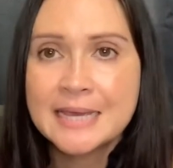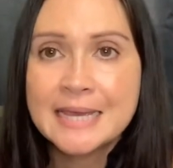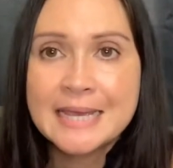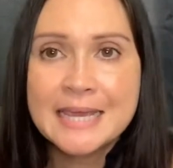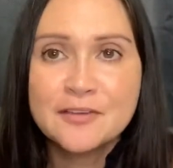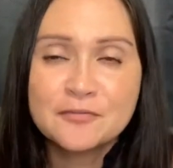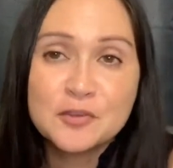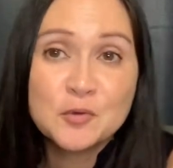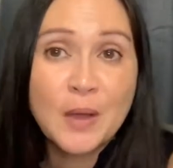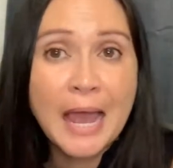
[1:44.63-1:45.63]
If
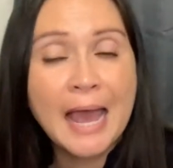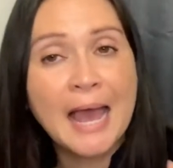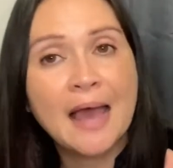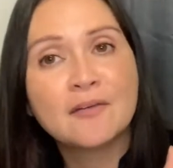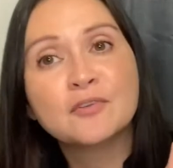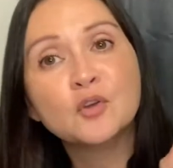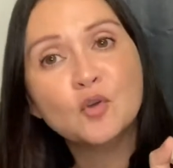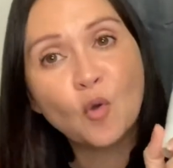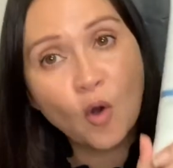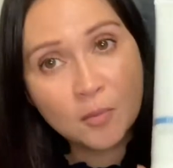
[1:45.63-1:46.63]
you have
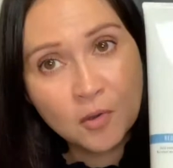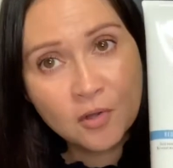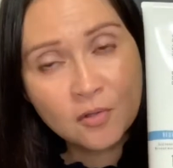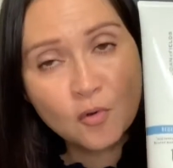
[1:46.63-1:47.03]
normal